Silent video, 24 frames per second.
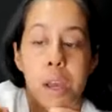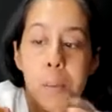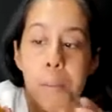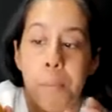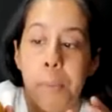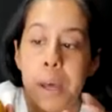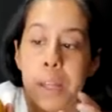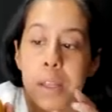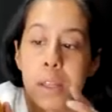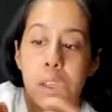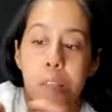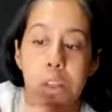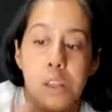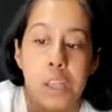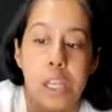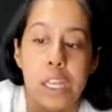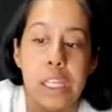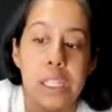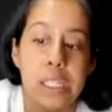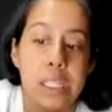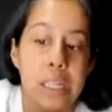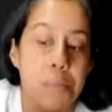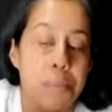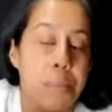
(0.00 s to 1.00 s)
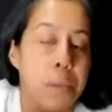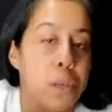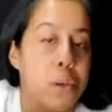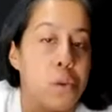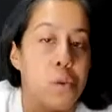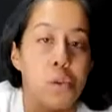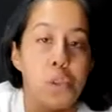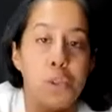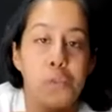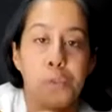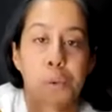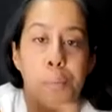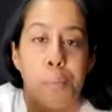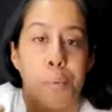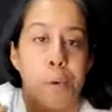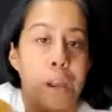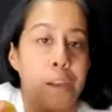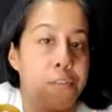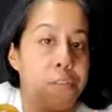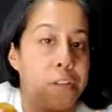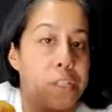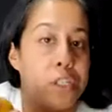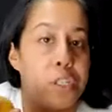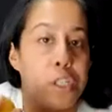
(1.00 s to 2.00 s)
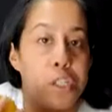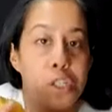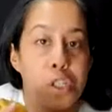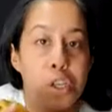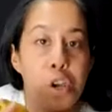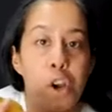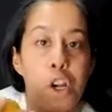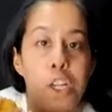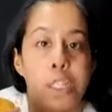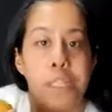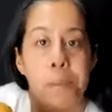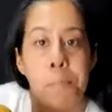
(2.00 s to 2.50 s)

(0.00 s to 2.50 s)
But this could be used for breakfast, dessert,